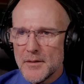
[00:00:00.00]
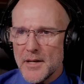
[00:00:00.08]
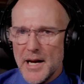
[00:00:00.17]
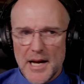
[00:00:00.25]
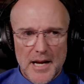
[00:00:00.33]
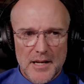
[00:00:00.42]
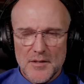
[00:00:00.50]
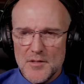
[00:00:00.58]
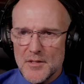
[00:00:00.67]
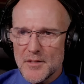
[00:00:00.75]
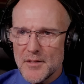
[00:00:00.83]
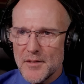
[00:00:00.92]
And
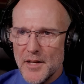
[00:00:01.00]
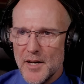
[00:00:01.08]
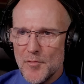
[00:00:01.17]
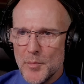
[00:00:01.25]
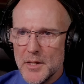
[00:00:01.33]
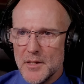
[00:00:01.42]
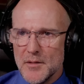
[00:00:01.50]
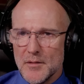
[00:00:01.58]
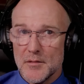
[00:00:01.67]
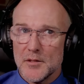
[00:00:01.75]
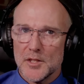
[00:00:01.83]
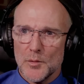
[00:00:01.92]
they've been,
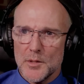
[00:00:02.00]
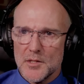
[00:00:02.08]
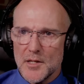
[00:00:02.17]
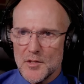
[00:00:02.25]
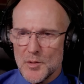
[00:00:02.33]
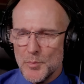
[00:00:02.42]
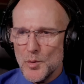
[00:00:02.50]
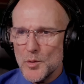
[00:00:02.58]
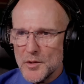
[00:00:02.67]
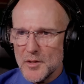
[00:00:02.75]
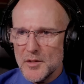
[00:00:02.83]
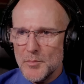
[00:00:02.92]
shall we say,
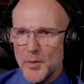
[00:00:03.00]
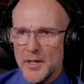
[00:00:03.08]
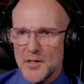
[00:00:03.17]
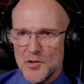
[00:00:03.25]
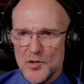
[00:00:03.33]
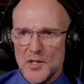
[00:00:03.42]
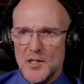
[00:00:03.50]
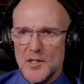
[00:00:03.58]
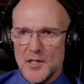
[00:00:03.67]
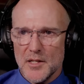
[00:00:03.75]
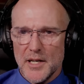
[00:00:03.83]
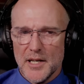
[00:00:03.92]
supported by a
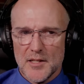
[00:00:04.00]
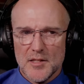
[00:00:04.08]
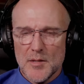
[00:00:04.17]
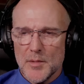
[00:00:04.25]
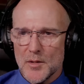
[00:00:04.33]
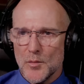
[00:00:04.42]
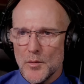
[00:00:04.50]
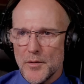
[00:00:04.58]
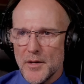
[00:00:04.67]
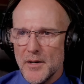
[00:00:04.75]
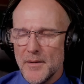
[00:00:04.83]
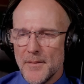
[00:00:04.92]
senior academic author